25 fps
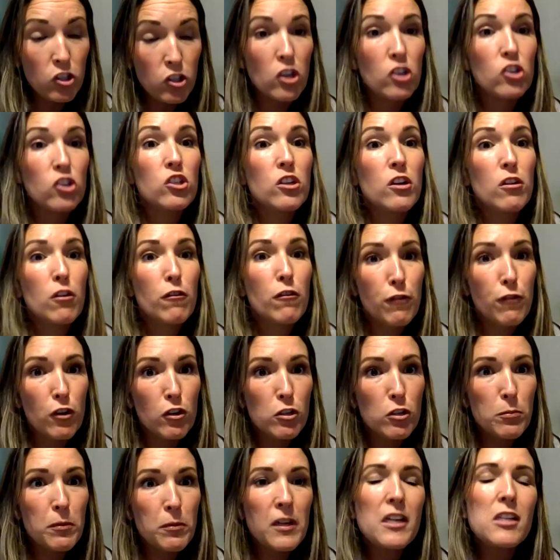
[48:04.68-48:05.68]
injunction in the
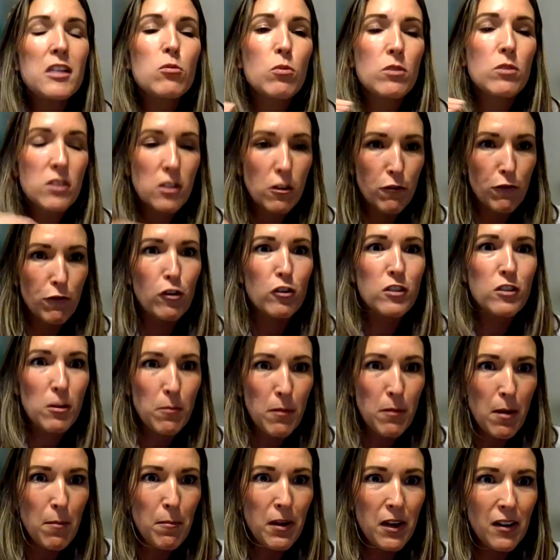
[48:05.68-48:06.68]
first place, was the First
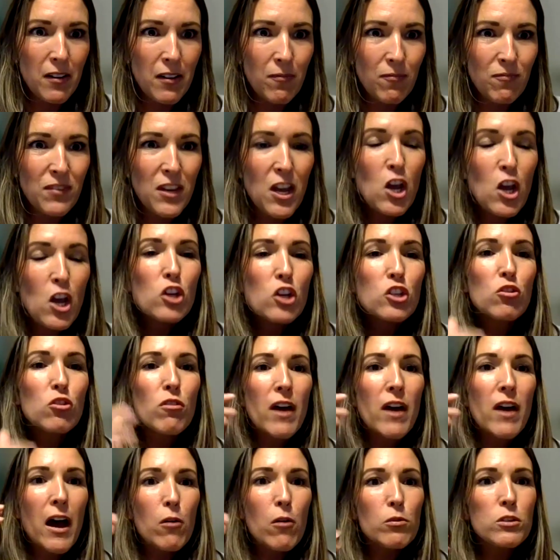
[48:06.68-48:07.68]
Amendment. So
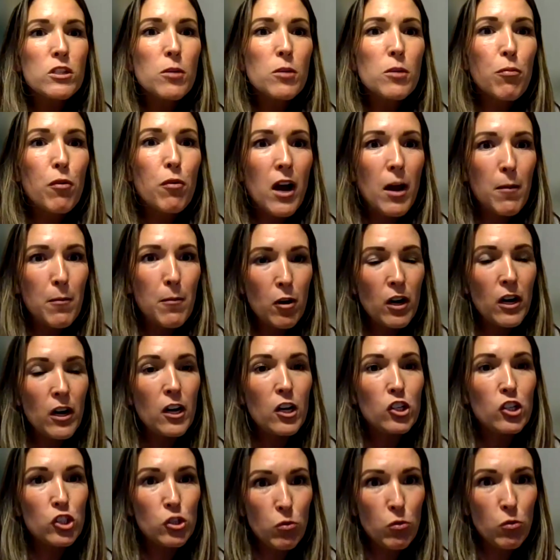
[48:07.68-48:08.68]
that was the primary
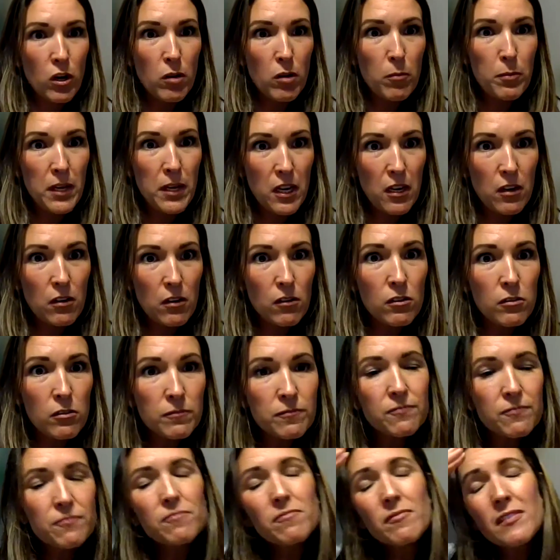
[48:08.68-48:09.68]
issue on appeal.
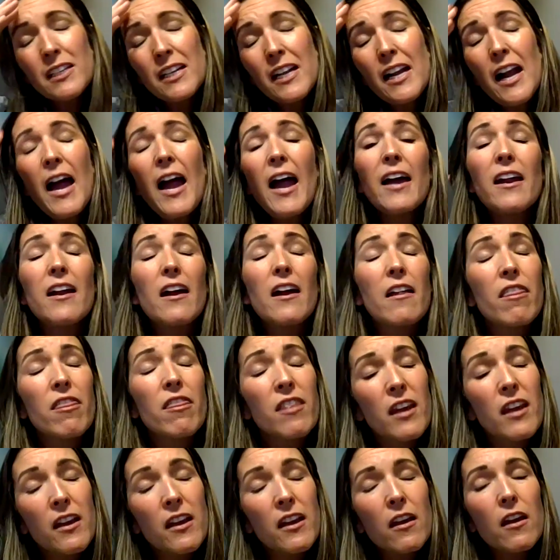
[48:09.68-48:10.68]
And I
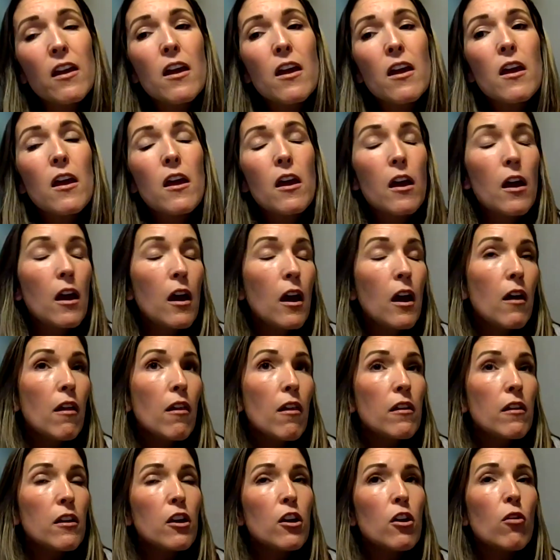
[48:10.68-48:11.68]
think,
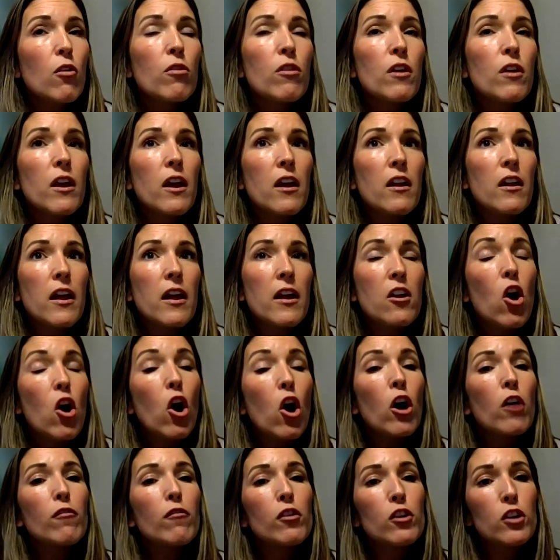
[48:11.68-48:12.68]
in
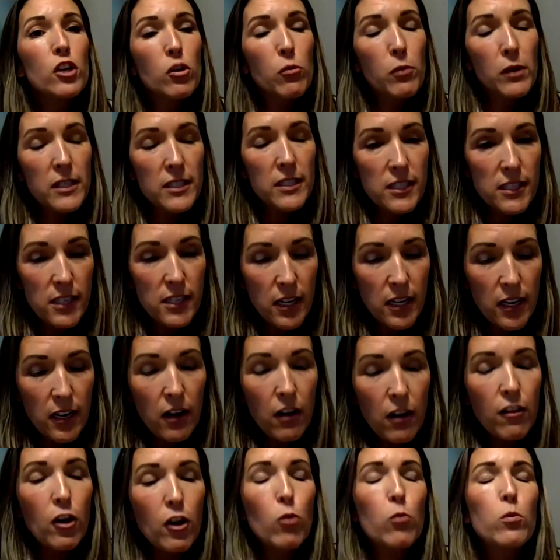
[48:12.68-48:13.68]
Harvard UNC,
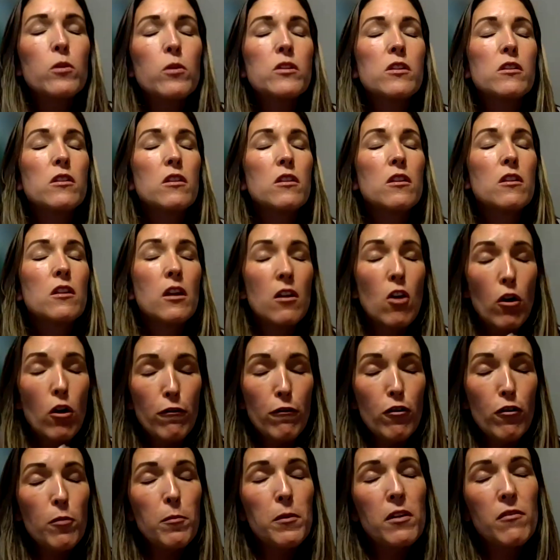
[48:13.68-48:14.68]
there was the
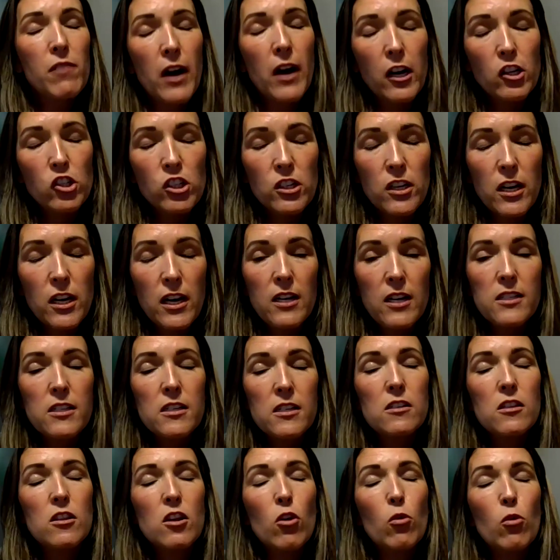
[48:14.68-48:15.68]
affirmative action
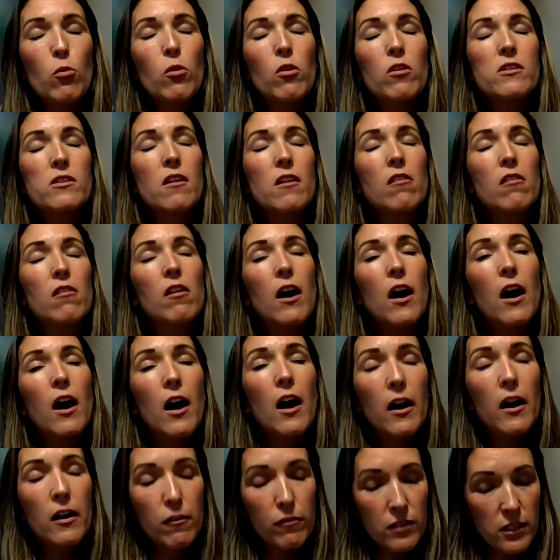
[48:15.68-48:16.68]
cases. There was a
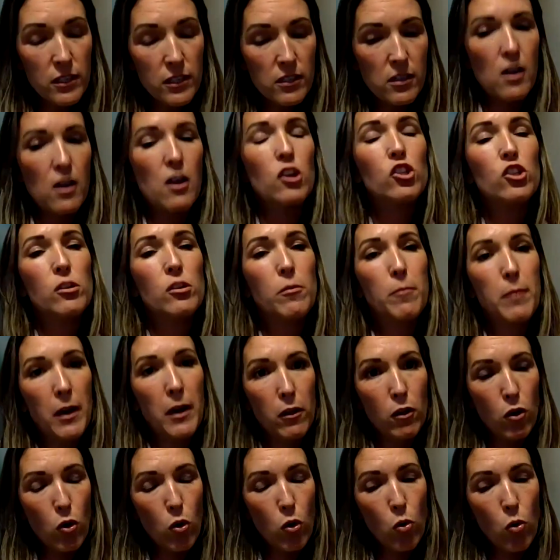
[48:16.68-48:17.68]
lot of discussion by
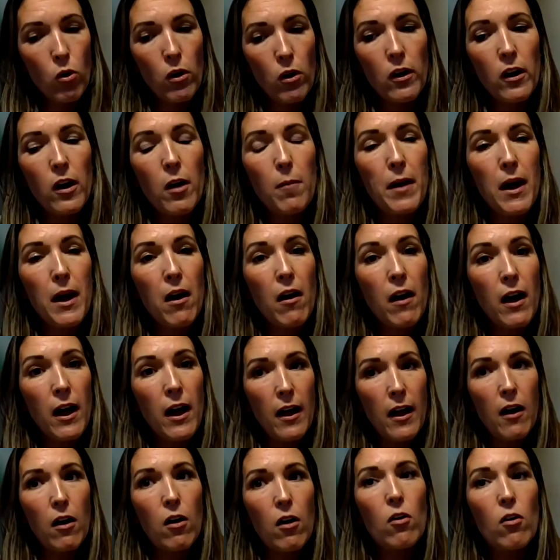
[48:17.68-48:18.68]
the court about
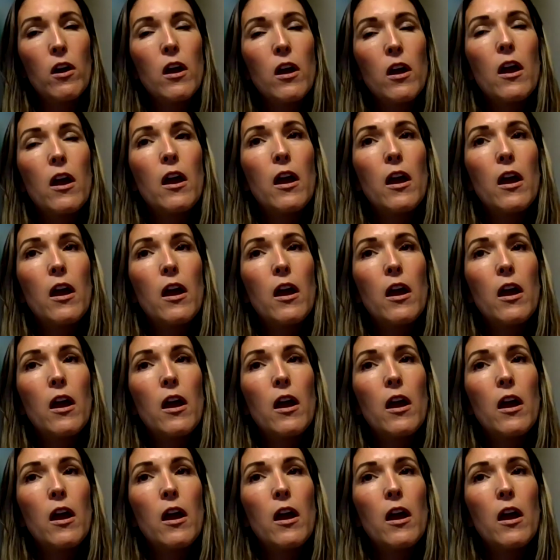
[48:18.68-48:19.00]
how